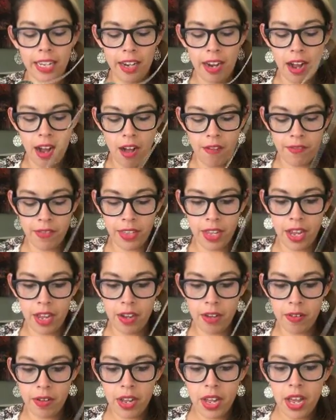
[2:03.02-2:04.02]
take it off
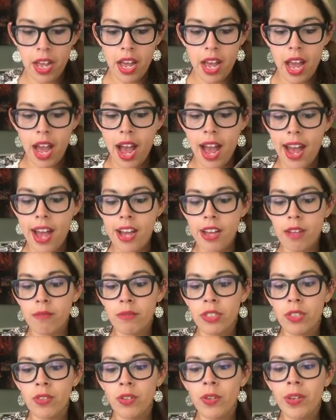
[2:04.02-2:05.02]
though.
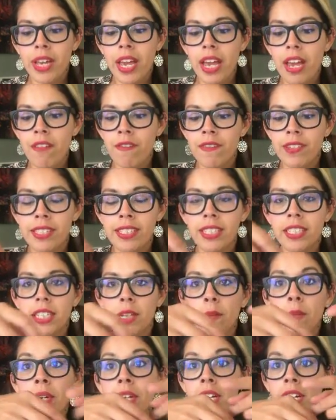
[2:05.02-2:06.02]
Um, so you can't
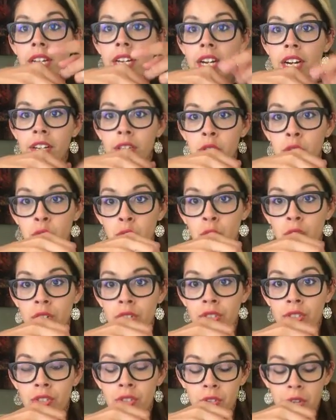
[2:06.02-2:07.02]
physically put it on a
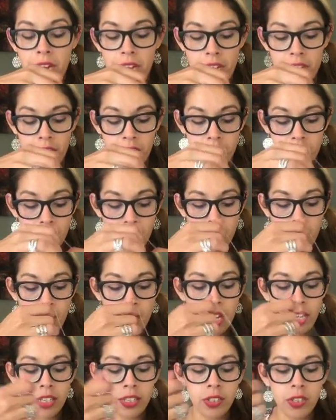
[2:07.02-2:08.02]
shorter strand.
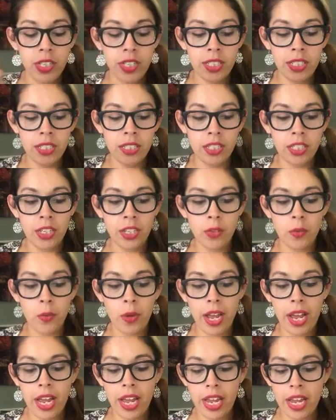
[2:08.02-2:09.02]
So this is a good
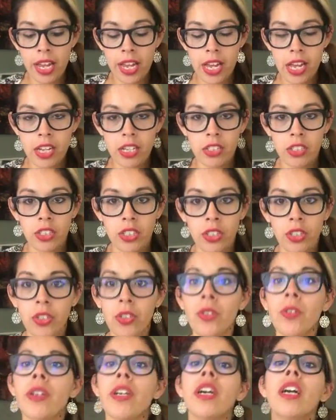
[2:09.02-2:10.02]
way
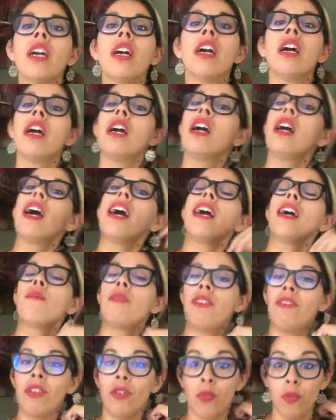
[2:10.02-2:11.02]
to,
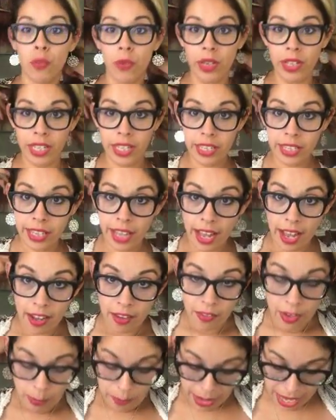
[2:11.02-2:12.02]
um, if you really
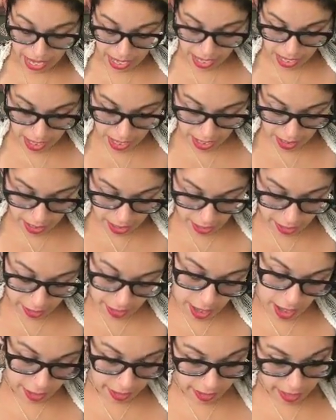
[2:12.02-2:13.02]
love a pendant on a
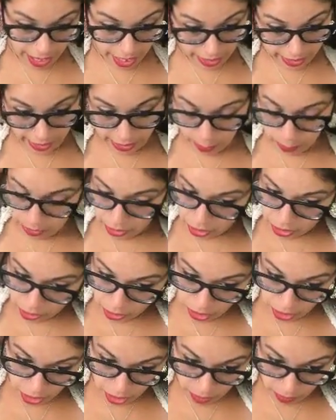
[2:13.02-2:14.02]
longer necklace but
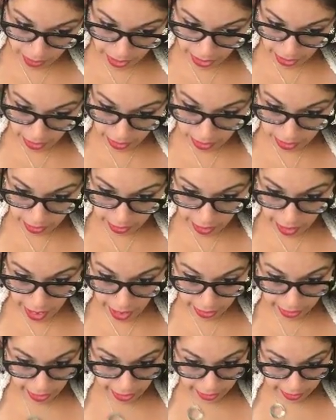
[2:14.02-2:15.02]
you just don't like the
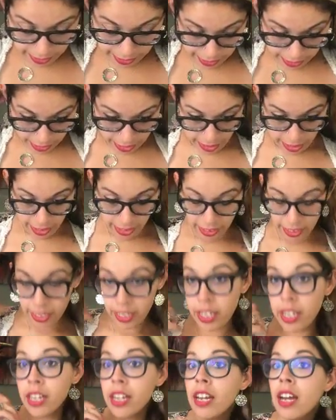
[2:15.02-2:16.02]
long necklace look